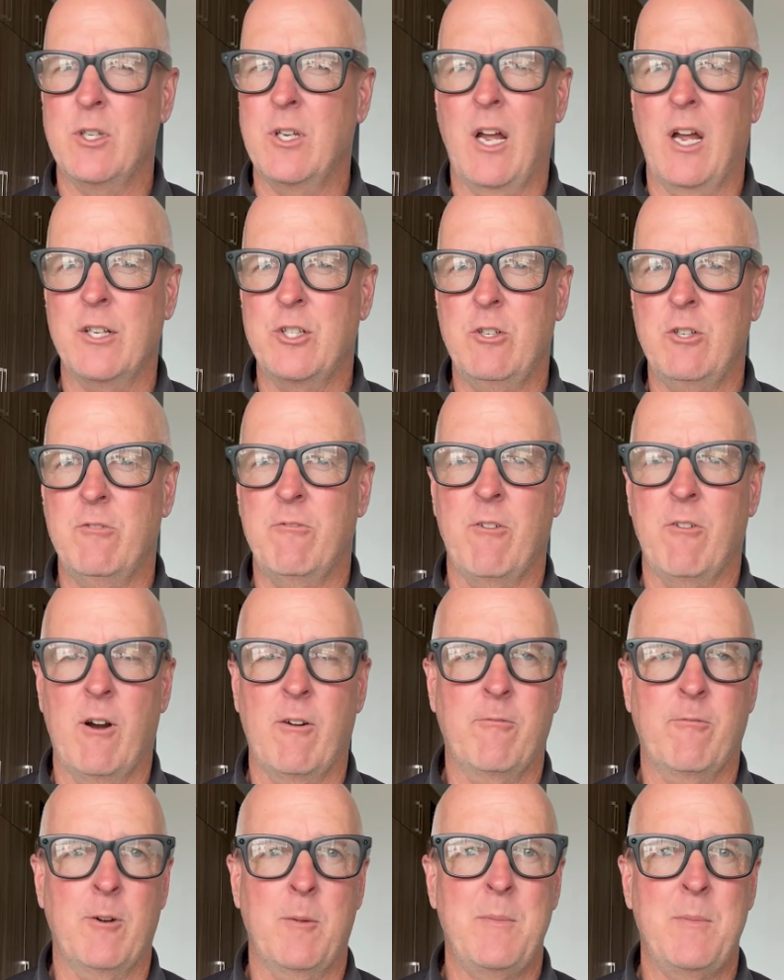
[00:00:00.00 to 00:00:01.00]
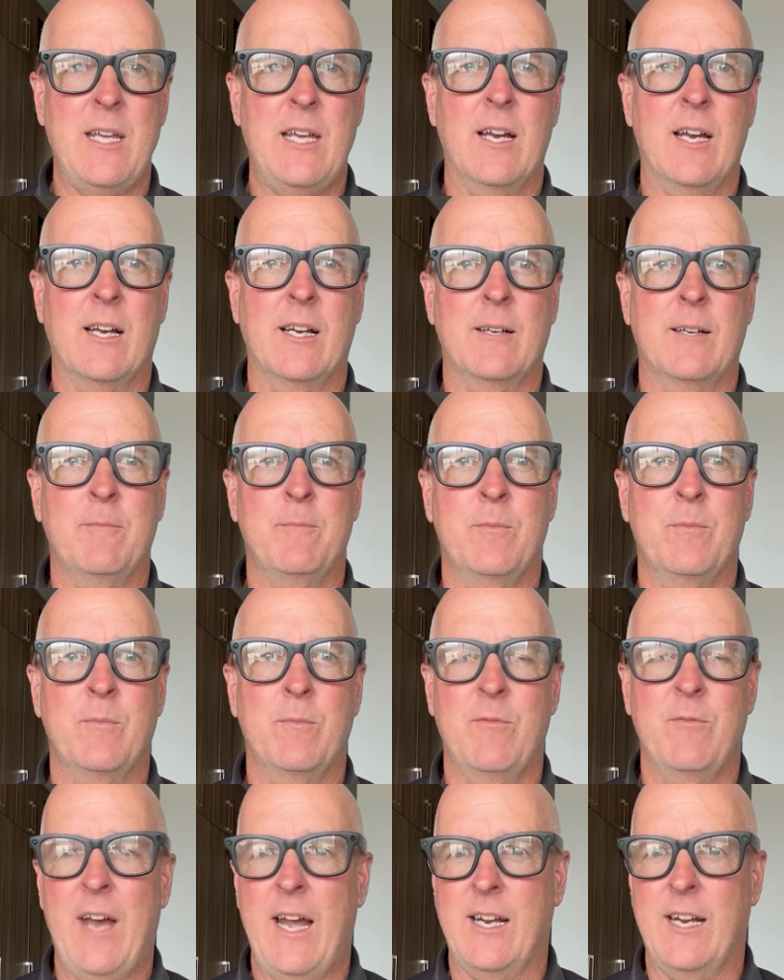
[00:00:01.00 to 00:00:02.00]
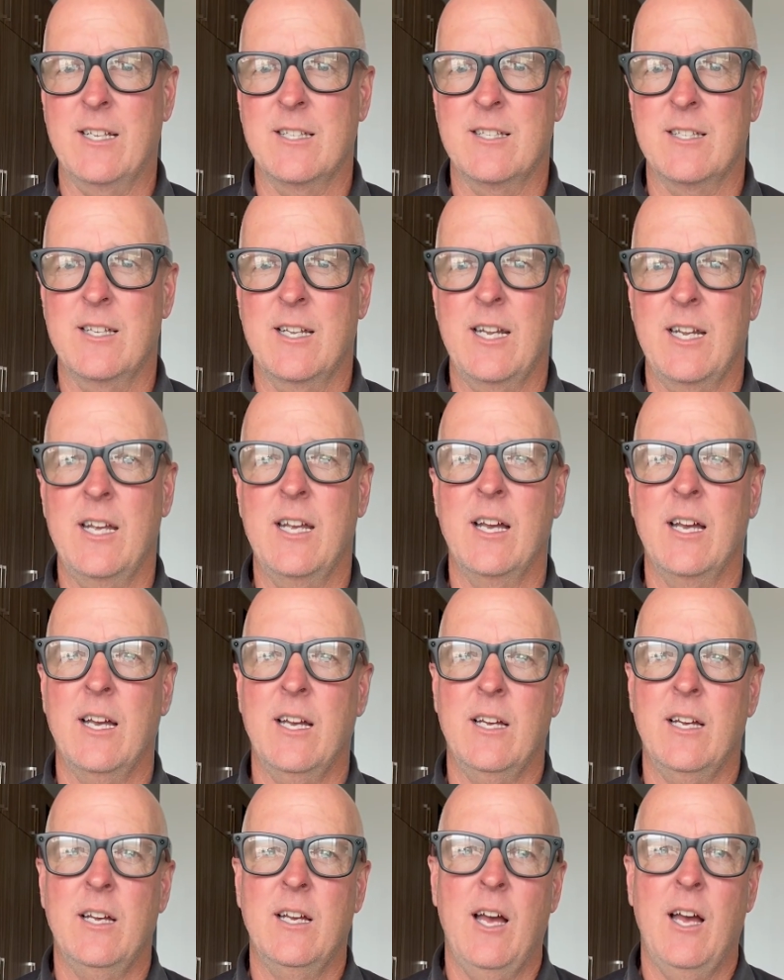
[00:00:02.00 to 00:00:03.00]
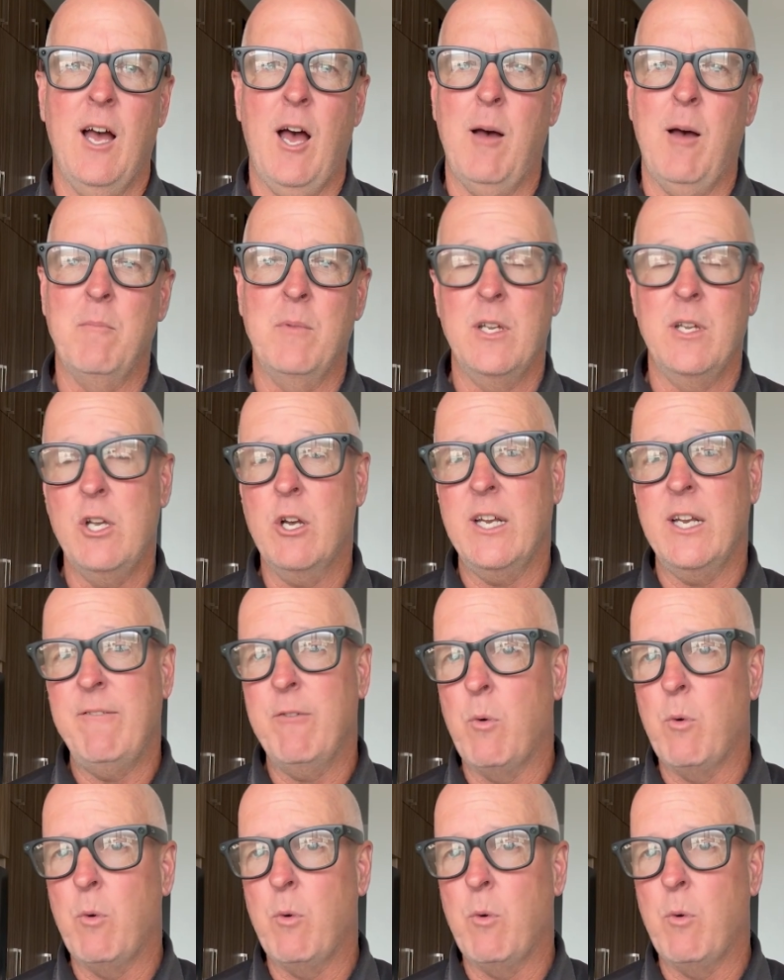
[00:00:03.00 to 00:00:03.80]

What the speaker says: not too far from the Vatican City. You can even